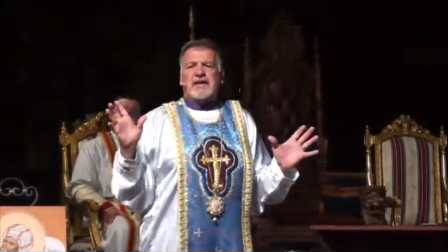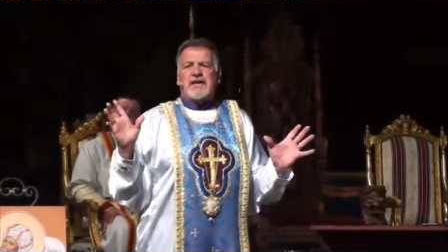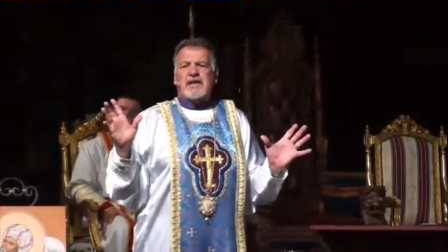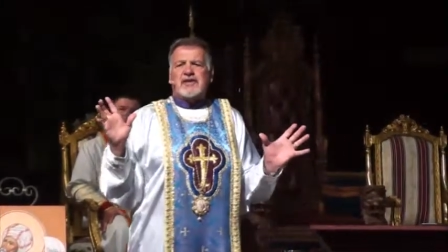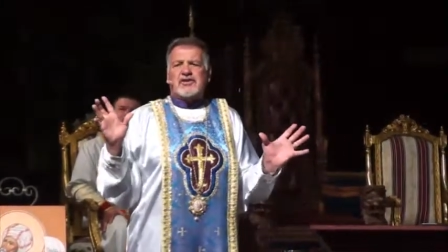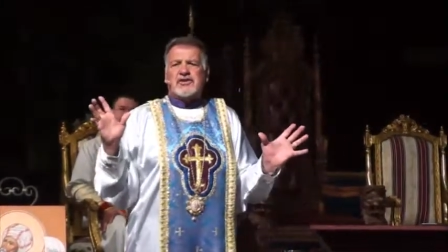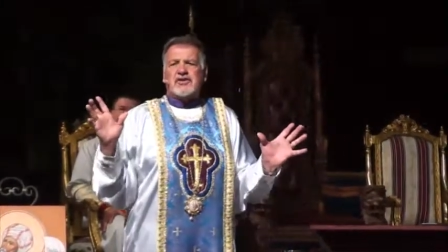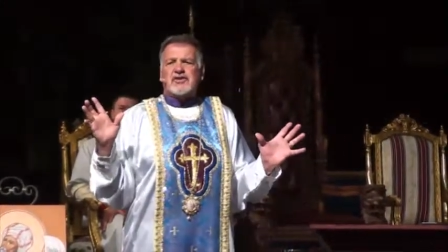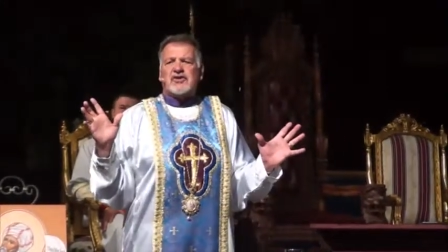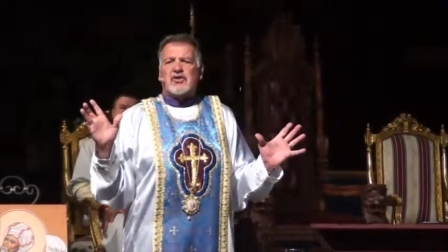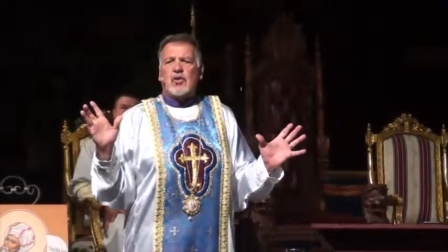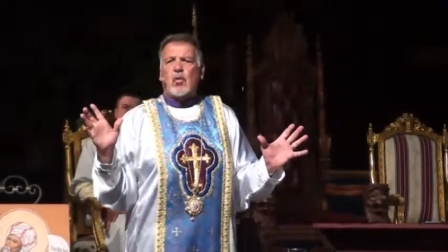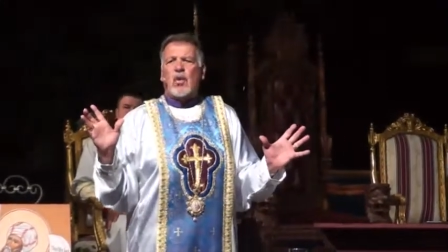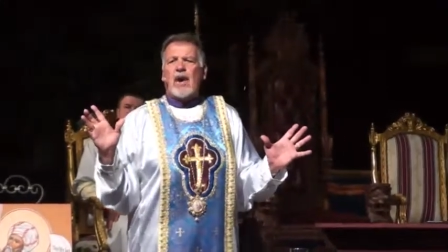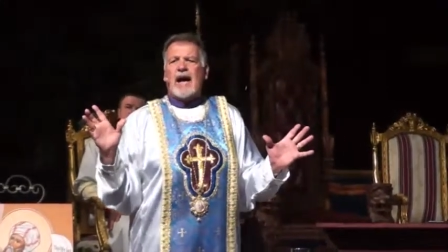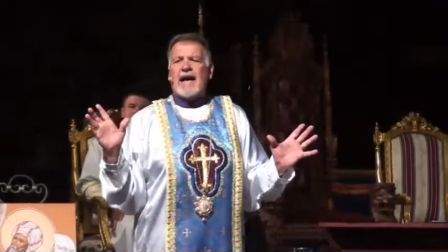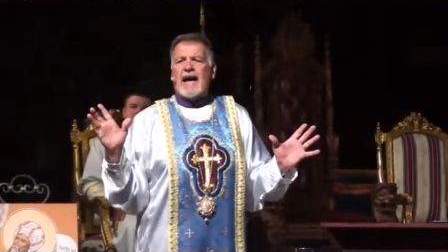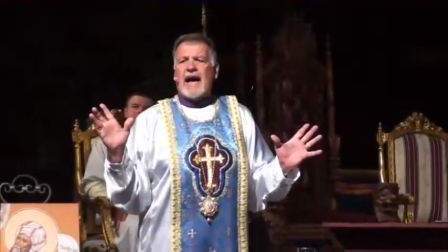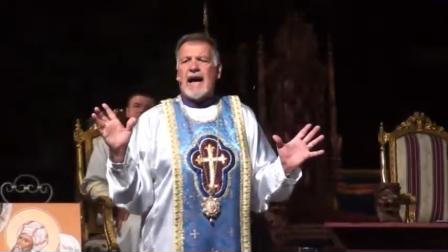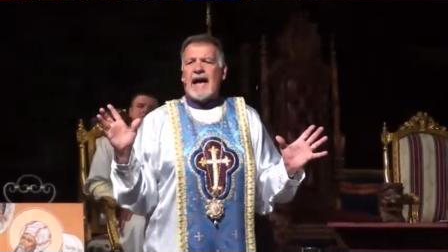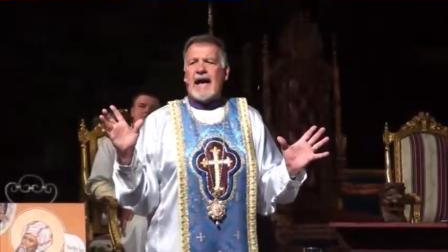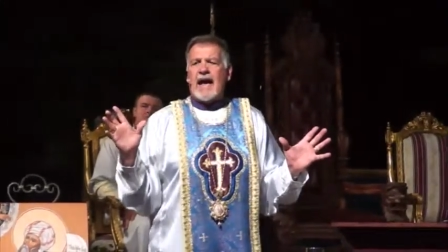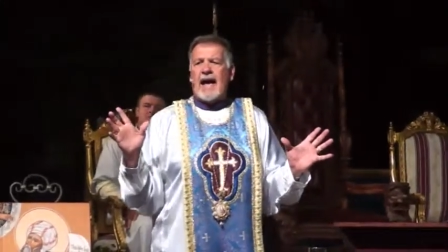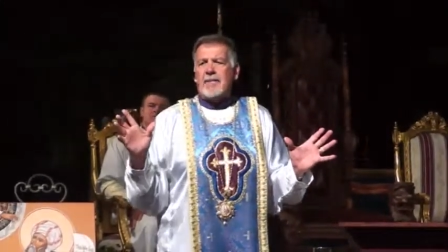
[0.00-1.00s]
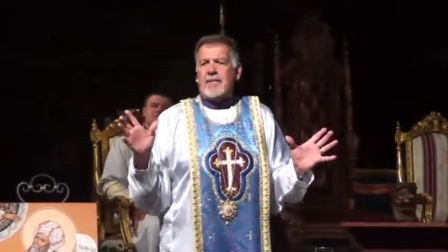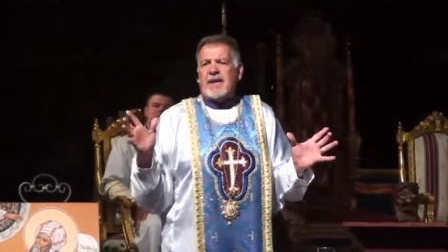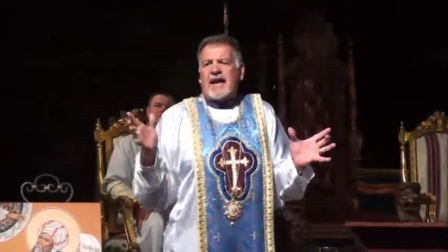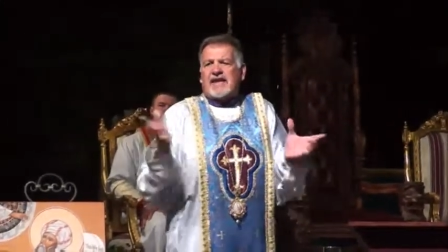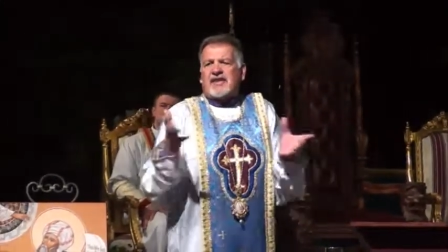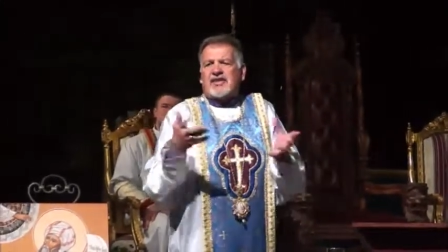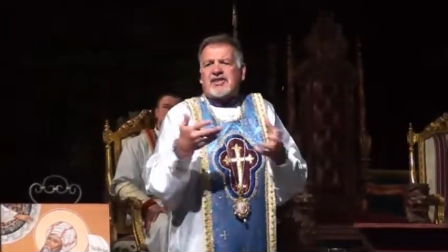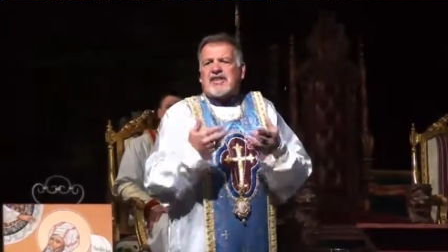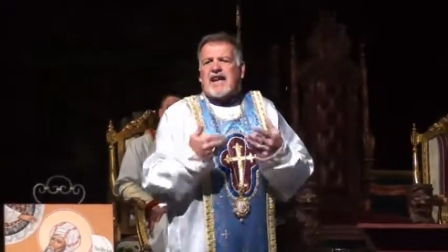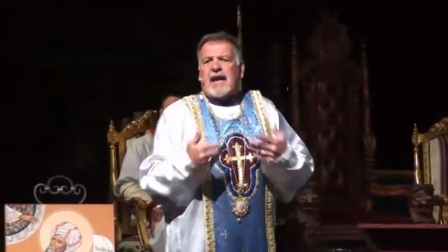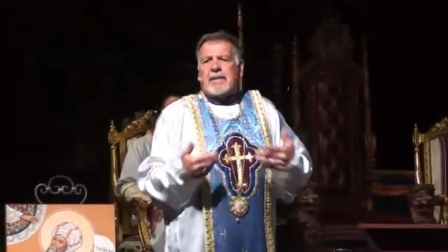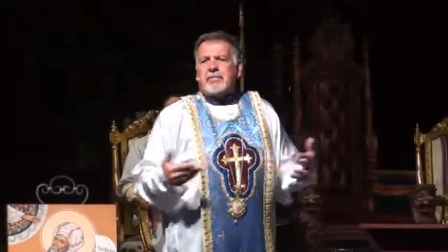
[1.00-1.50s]
this is the way I am,
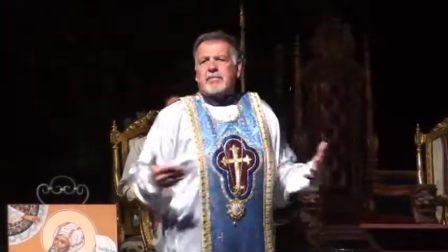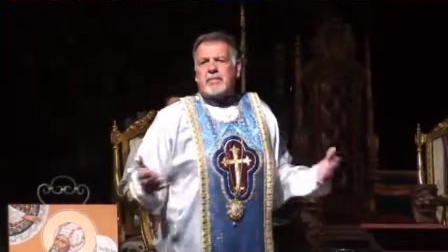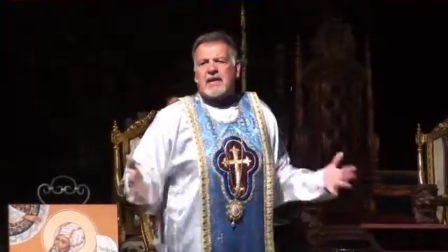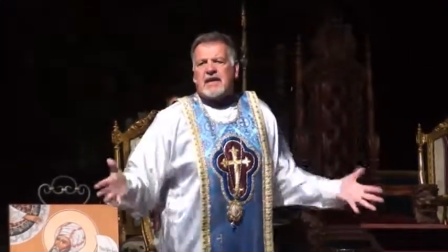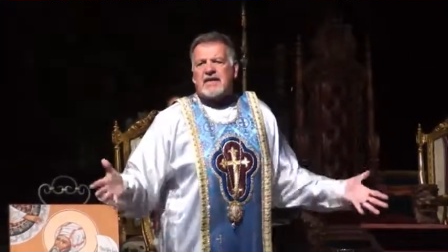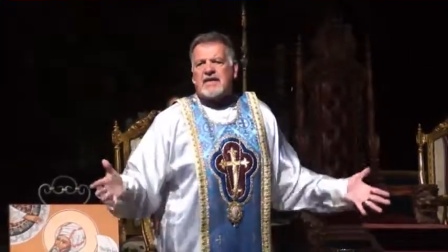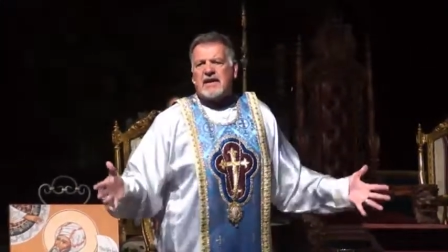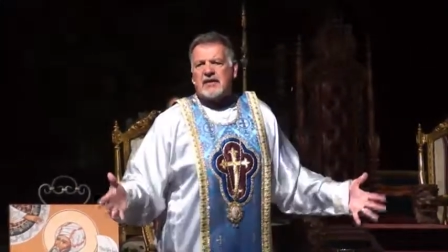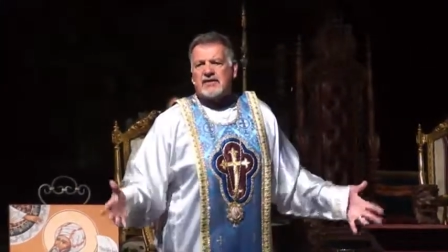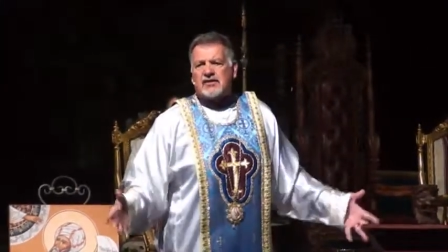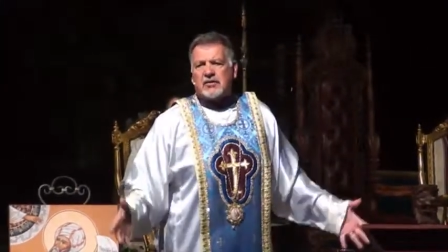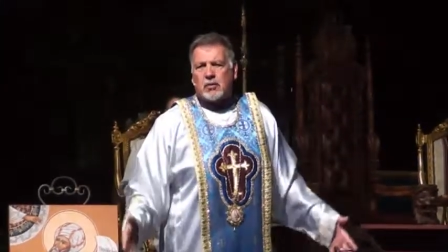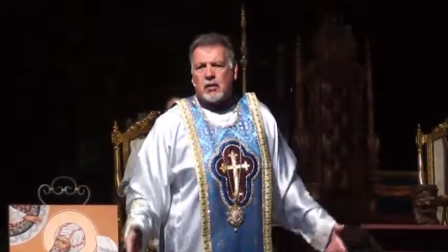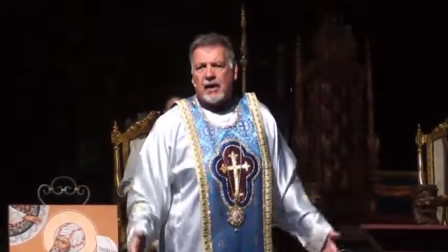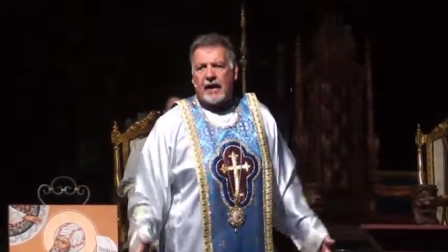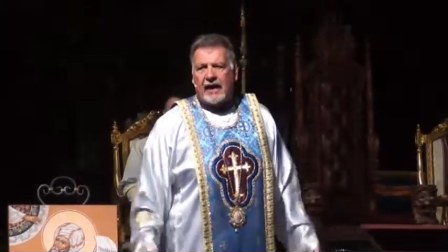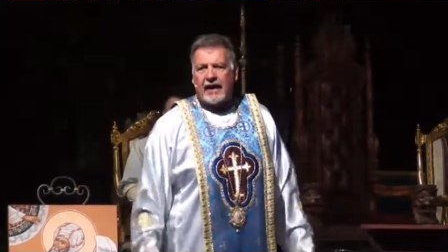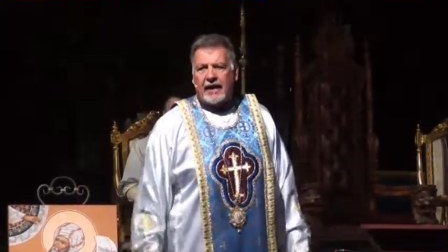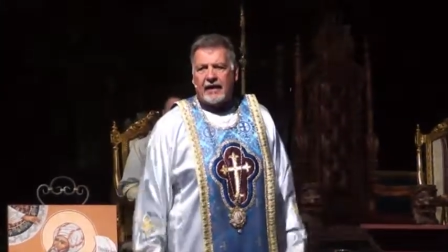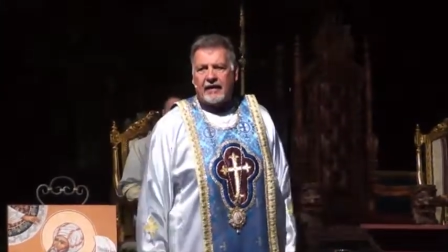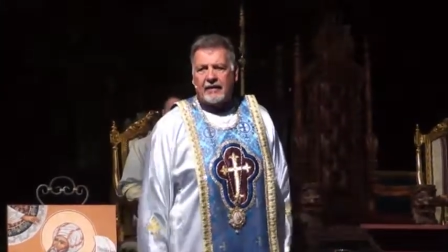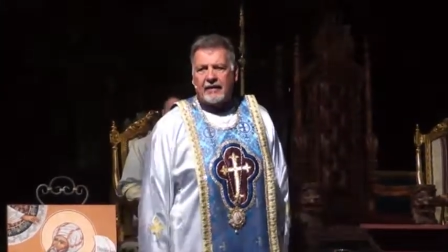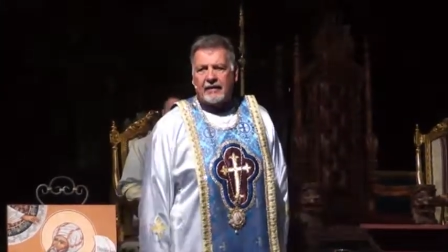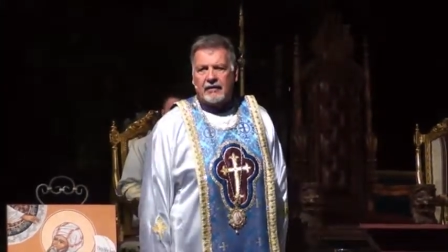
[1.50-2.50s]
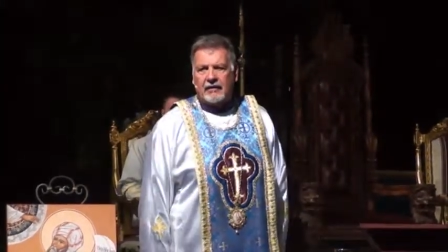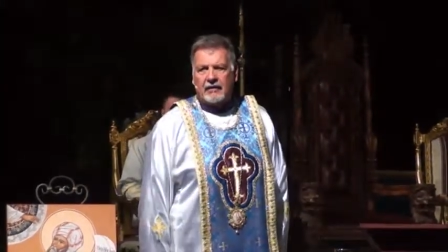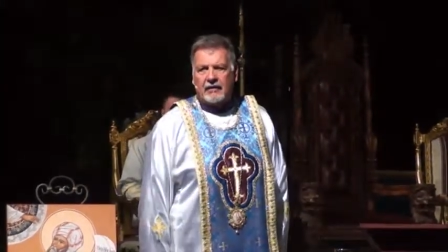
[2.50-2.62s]
accept me this way.